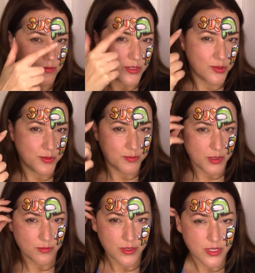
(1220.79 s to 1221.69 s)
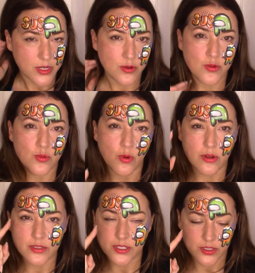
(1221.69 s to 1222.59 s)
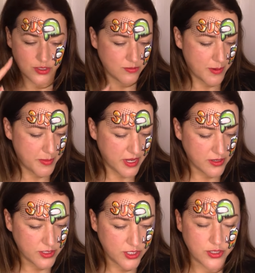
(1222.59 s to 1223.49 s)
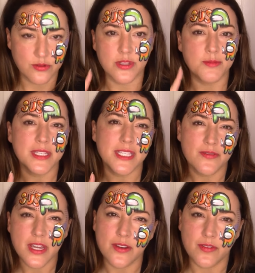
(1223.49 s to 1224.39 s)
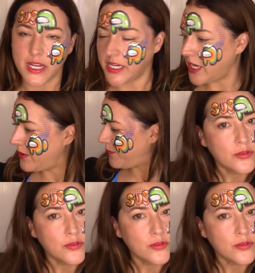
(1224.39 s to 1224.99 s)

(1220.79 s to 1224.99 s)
which would be really cool to do up there too. Let me see if I can find it.